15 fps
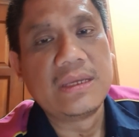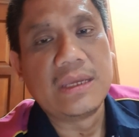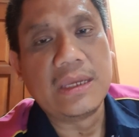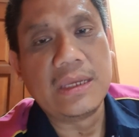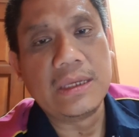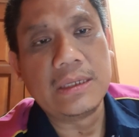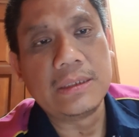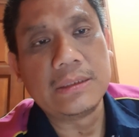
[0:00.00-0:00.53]

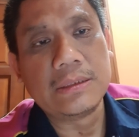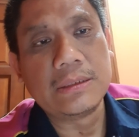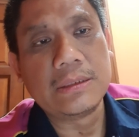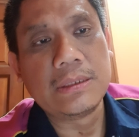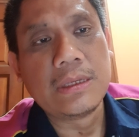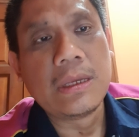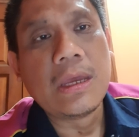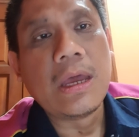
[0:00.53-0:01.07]
And
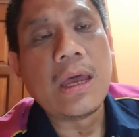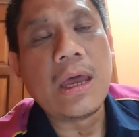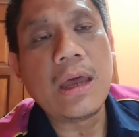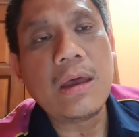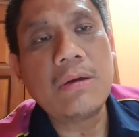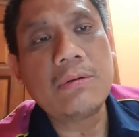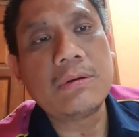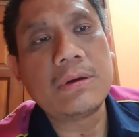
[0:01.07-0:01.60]

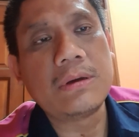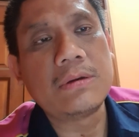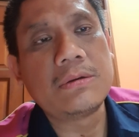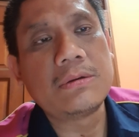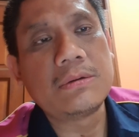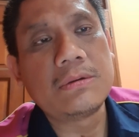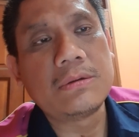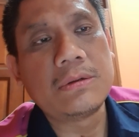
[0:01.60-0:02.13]
how
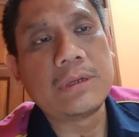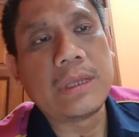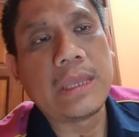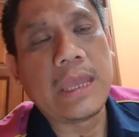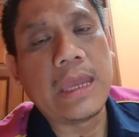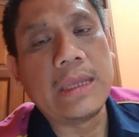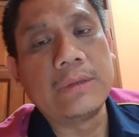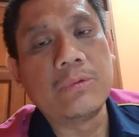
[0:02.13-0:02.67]

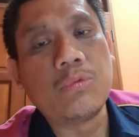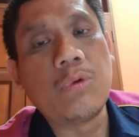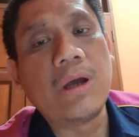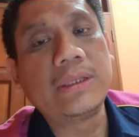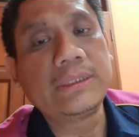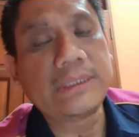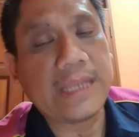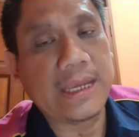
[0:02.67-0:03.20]
at
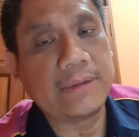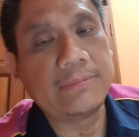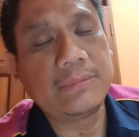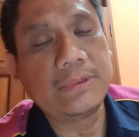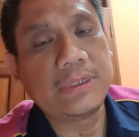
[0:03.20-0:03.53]
one time